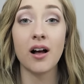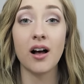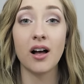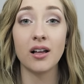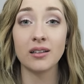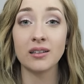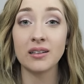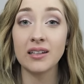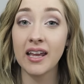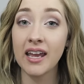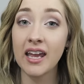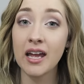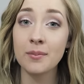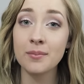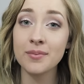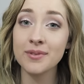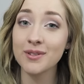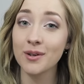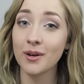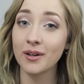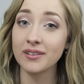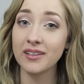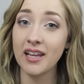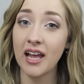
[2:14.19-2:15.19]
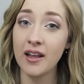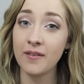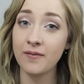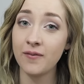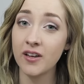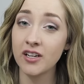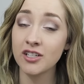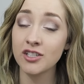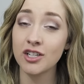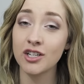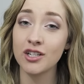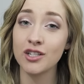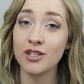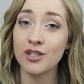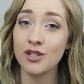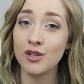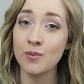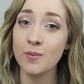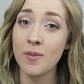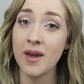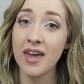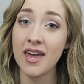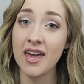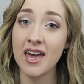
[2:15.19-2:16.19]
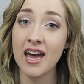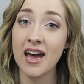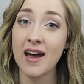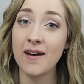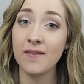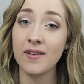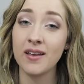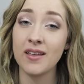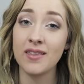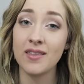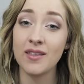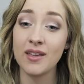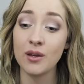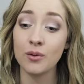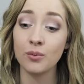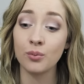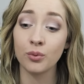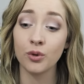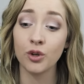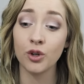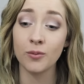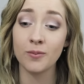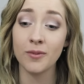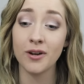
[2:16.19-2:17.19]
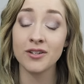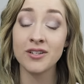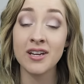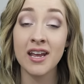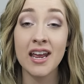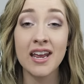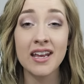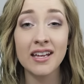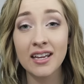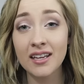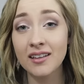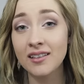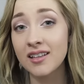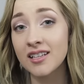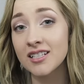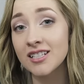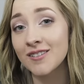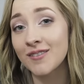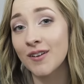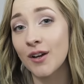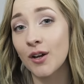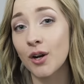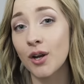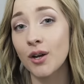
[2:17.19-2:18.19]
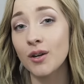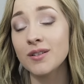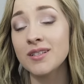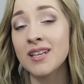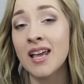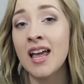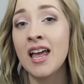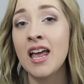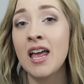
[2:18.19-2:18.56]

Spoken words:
all lamps or light fixtures you may have in the room you're taking these photos,